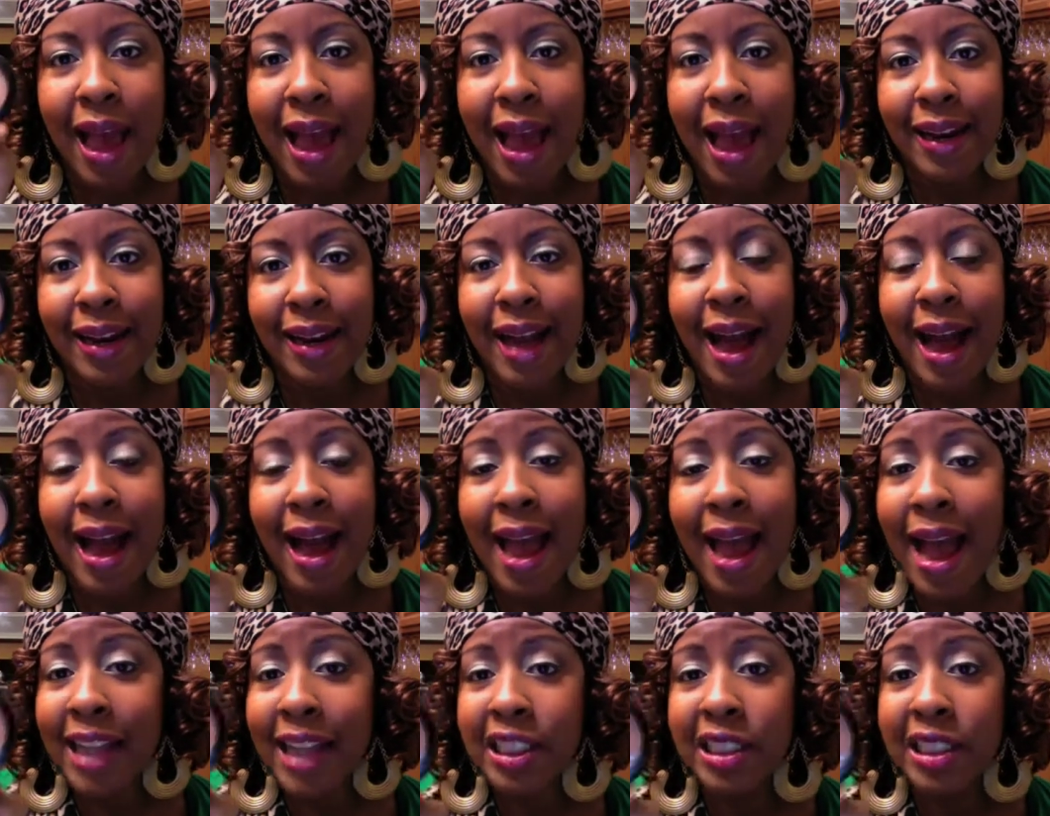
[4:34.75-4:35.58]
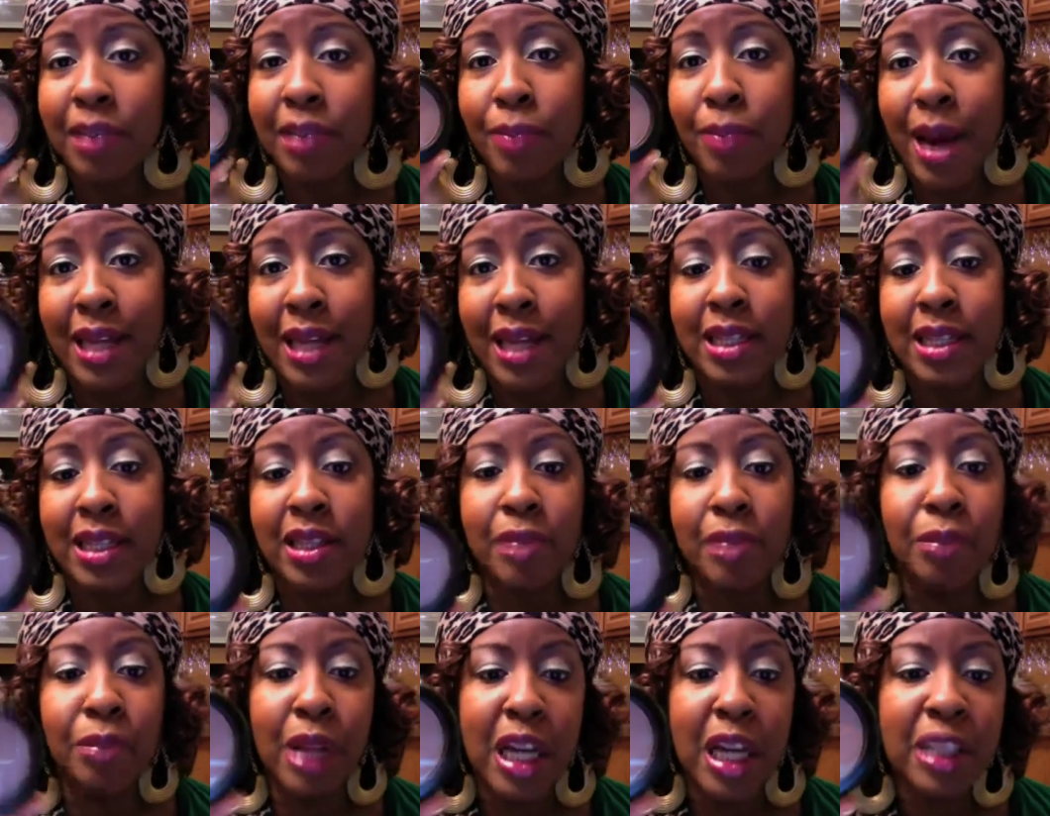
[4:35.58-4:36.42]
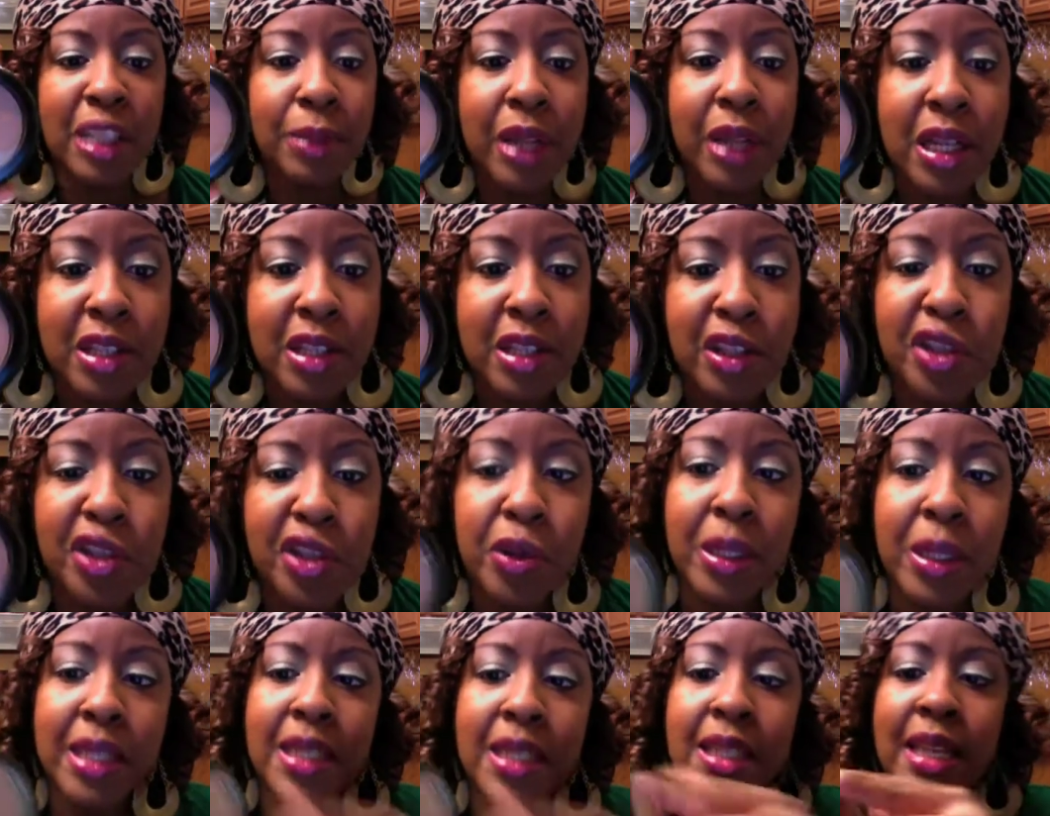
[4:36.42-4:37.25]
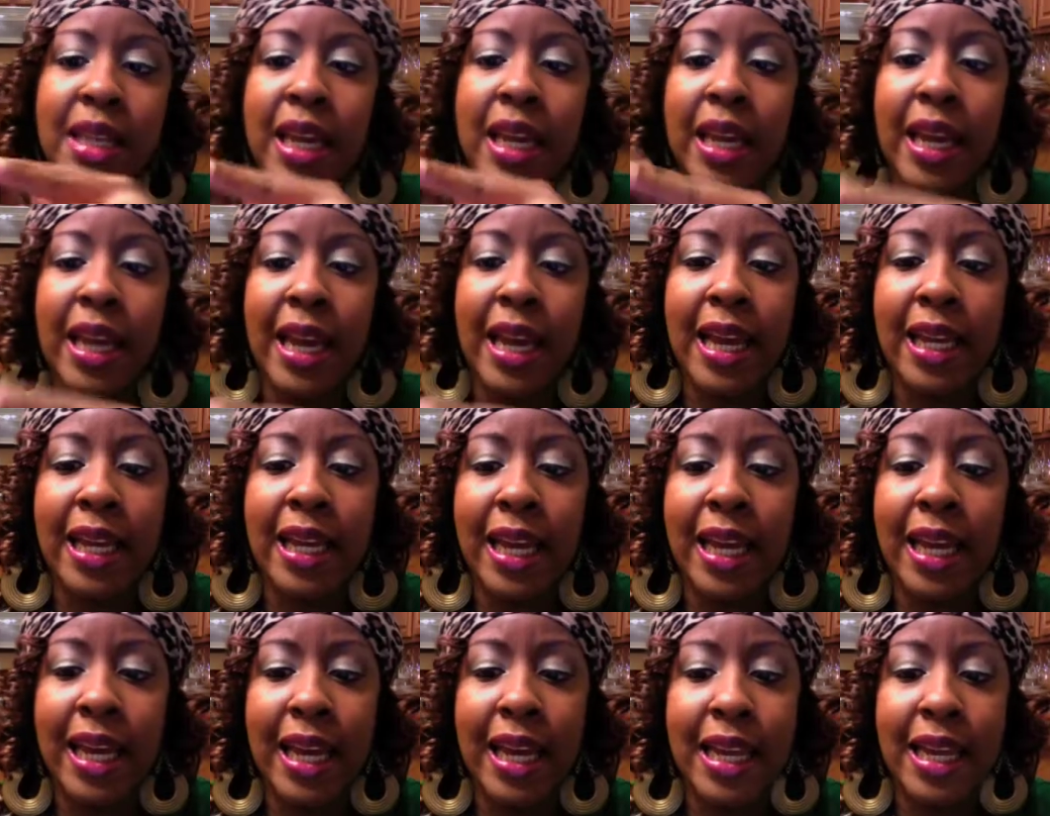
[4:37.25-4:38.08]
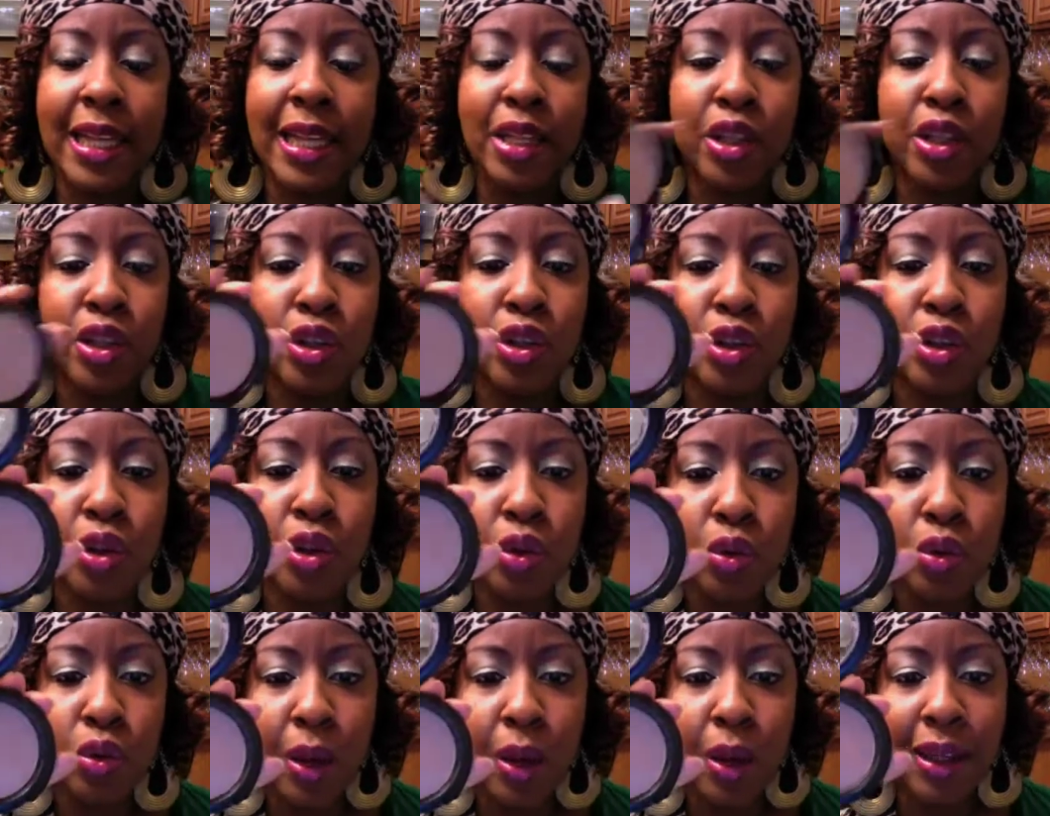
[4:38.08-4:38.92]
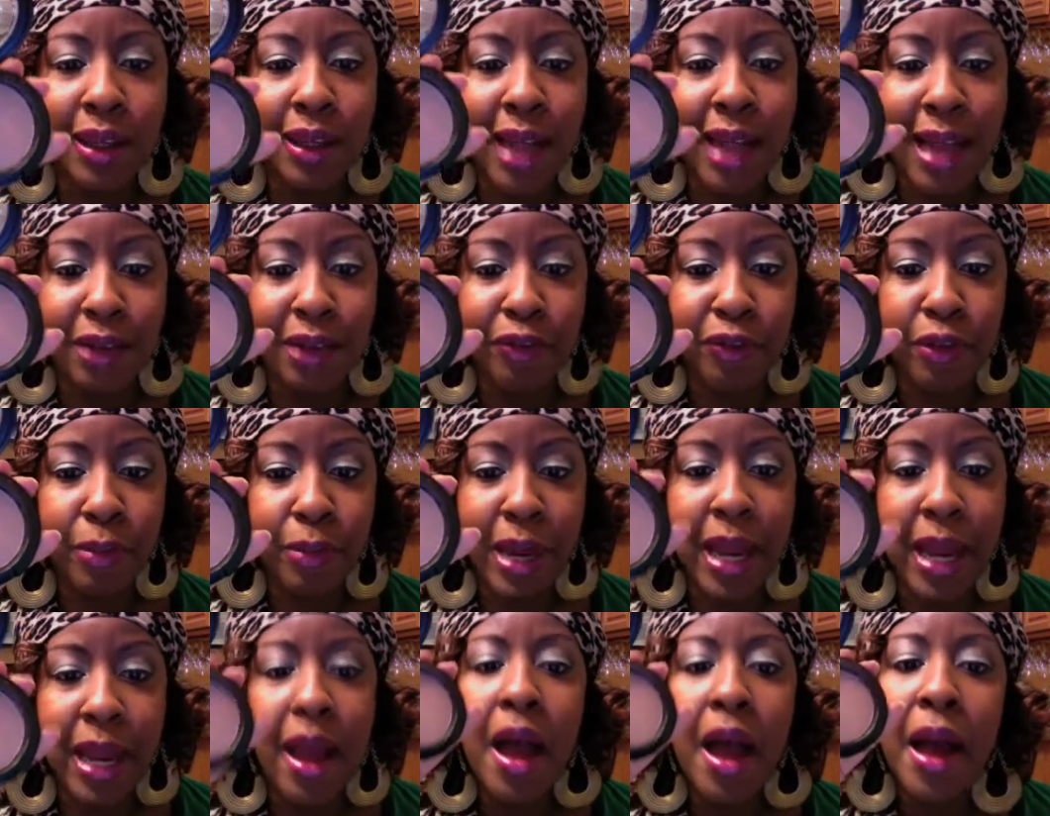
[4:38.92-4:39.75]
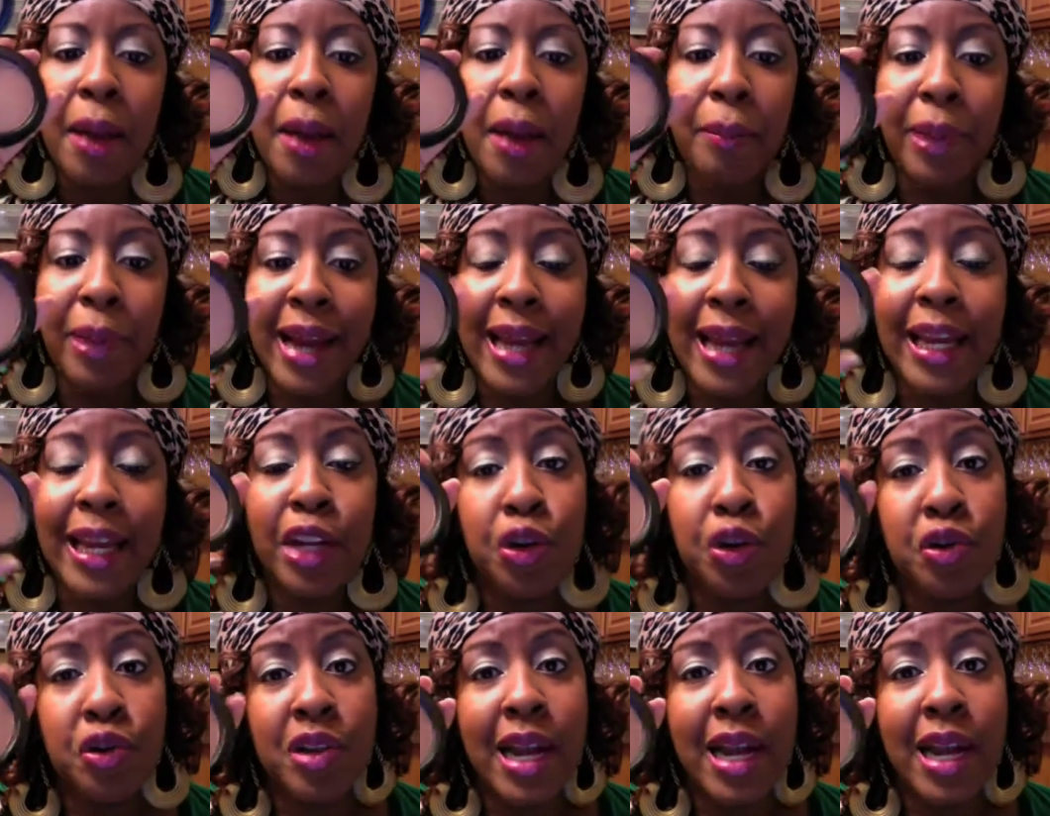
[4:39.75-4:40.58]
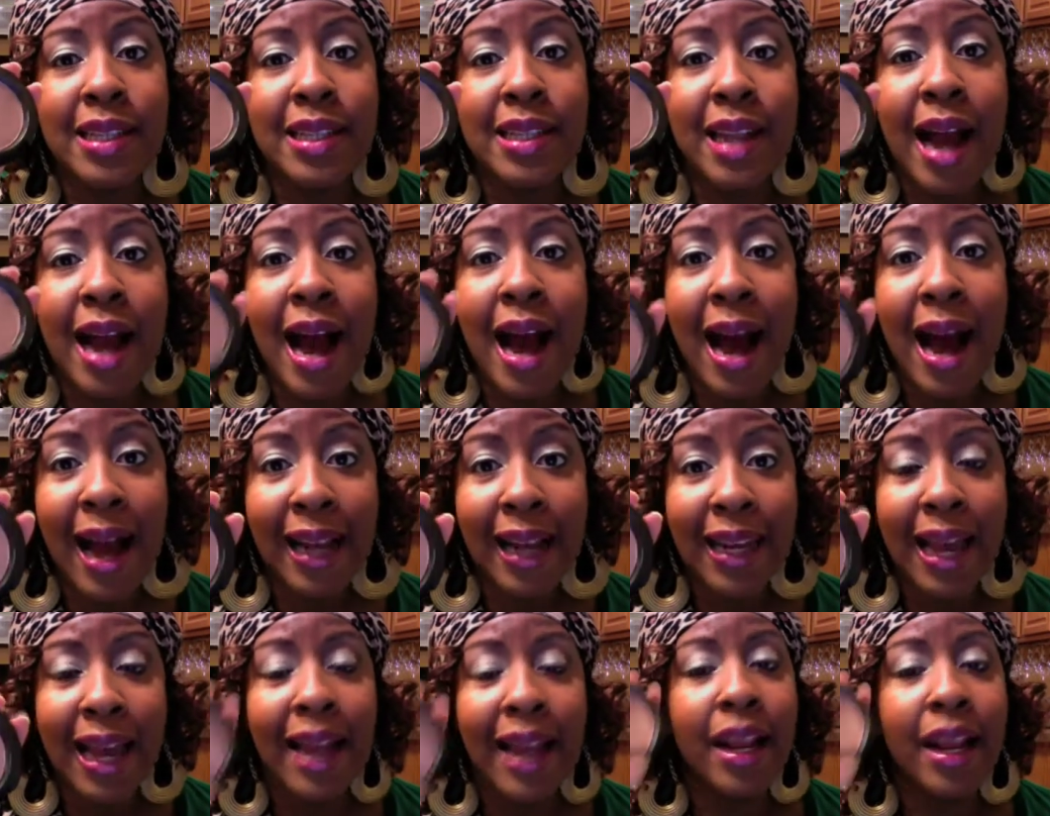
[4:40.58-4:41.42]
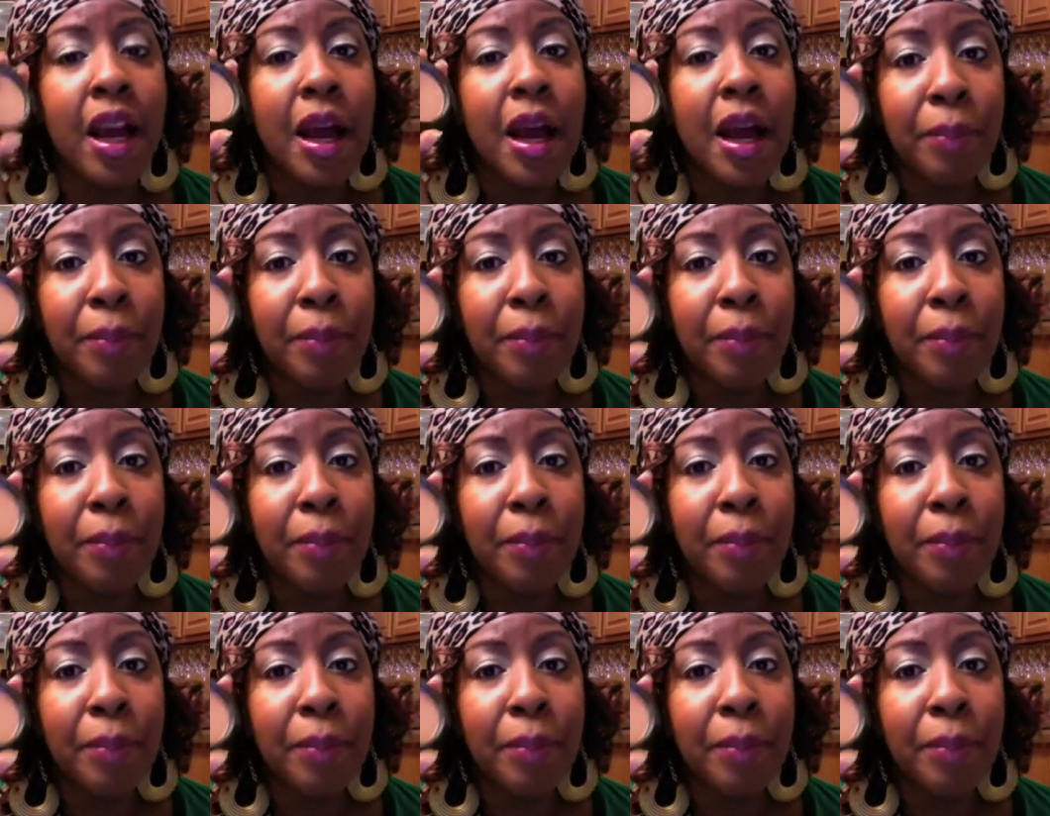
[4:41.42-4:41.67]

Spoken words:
and I actually didn't buy this as a blush because, as you can see, it is too light for me, but I can use it as a highlight.